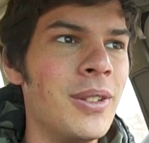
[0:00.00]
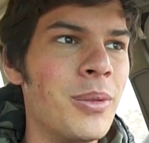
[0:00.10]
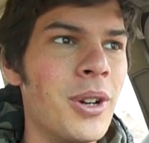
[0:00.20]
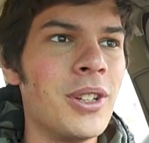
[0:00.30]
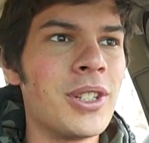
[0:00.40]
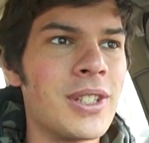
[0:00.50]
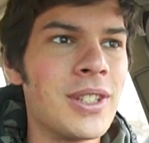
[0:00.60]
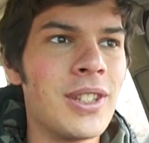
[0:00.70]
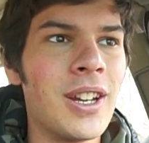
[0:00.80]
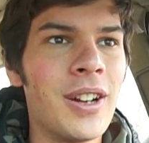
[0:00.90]
weren't
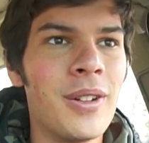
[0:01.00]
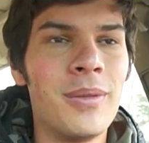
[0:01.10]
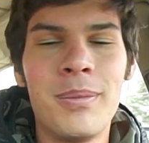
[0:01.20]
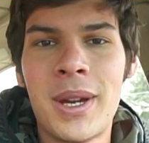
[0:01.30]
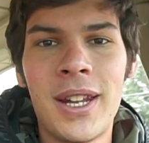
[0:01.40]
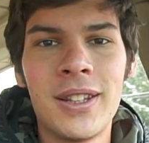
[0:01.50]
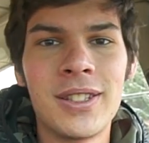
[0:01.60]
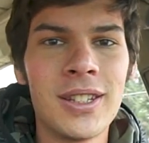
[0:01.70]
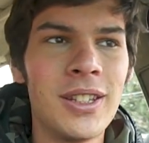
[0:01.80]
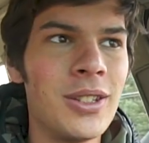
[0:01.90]
just there
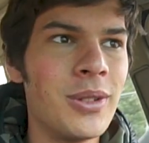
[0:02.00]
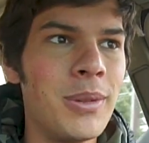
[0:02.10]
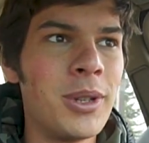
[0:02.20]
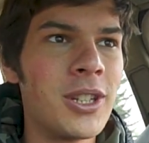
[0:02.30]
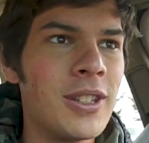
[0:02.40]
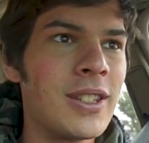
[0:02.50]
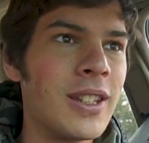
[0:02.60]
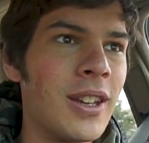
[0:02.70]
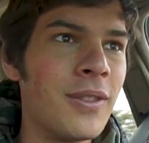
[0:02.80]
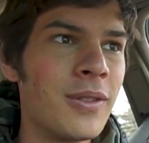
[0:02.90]
mindlessly doing emission
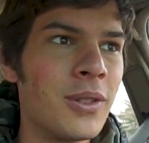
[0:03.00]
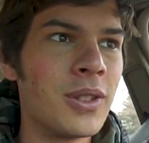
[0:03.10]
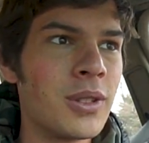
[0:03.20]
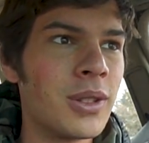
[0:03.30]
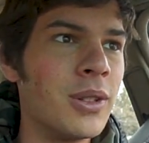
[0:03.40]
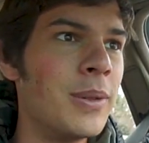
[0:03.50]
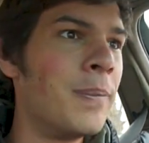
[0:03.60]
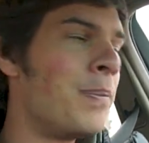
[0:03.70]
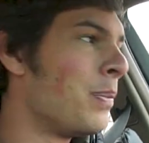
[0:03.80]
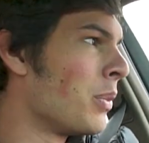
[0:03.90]
stuff, which was cool.
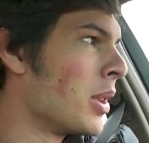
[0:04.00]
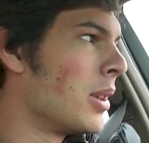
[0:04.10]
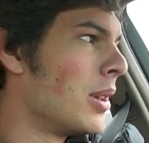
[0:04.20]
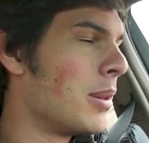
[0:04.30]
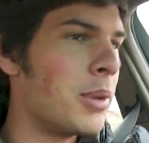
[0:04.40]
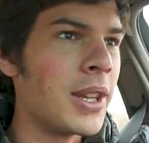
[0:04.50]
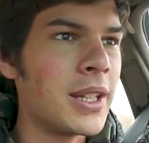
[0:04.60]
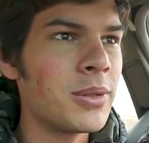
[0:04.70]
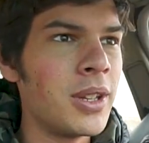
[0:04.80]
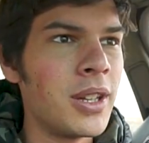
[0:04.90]
But
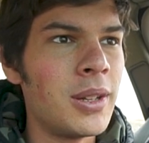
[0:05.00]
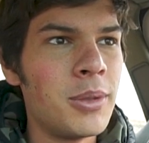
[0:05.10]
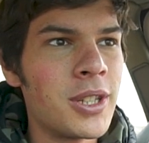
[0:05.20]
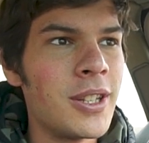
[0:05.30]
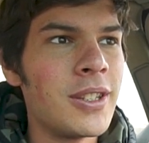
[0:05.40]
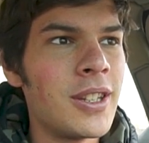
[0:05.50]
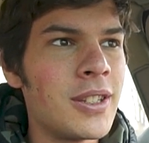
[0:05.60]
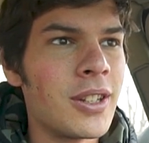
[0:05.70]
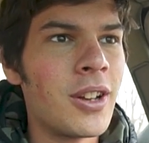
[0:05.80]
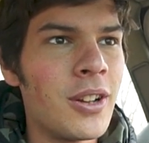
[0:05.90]
that's what emissions
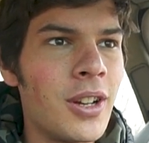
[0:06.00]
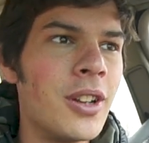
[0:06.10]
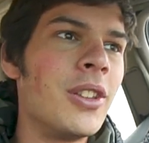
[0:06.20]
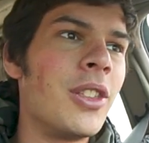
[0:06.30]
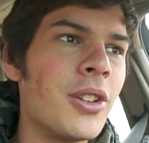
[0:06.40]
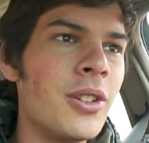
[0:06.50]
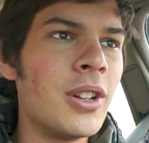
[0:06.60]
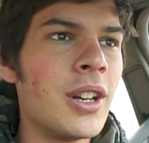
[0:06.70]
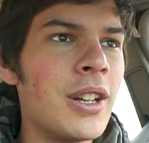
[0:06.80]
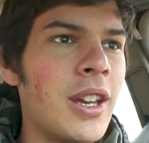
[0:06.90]
is in Colorado. They throw it
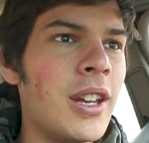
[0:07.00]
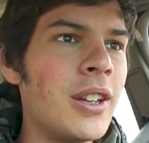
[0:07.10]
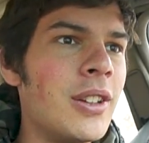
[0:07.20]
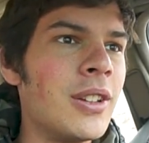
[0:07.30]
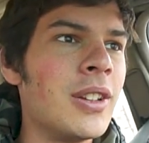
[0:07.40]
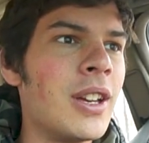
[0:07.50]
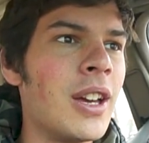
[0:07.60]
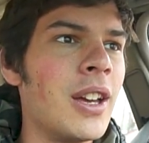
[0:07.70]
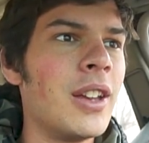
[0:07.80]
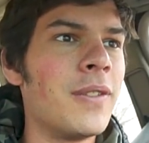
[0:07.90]
on a dyno
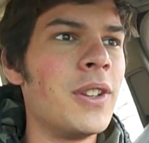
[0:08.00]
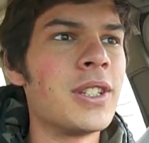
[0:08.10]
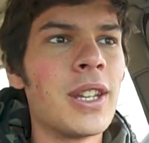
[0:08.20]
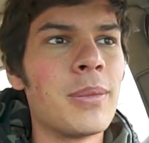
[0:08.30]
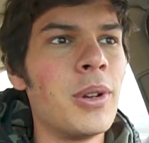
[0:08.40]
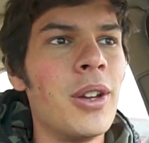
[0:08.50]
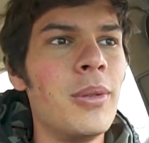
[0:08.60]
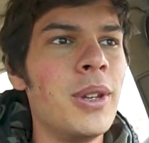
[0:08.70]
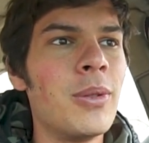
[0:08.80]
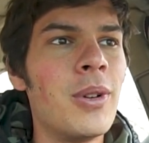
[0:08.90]
if it's like
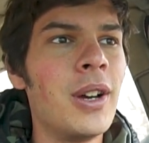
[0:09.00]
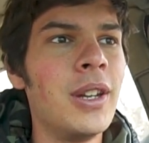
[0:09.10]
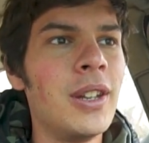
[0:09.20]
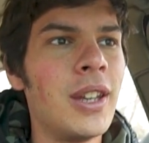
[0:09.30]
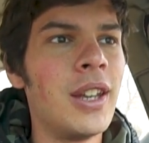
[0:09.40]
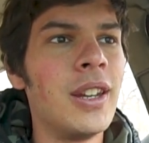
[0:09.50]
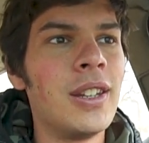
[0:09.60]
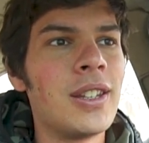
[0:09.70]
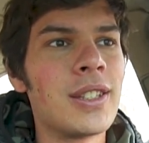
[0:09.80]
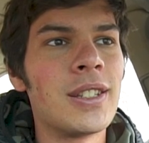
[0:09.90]
pre-OBD1 and
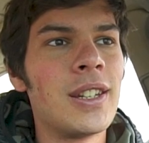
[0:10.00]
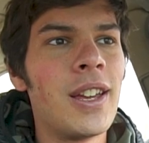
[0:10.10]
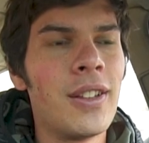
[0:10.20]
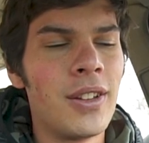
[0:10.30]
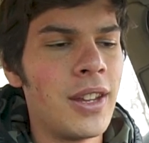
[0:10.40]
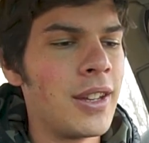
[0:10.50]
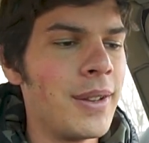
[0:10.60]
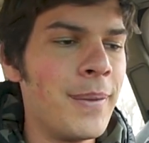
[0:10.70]
it doesn't have, like,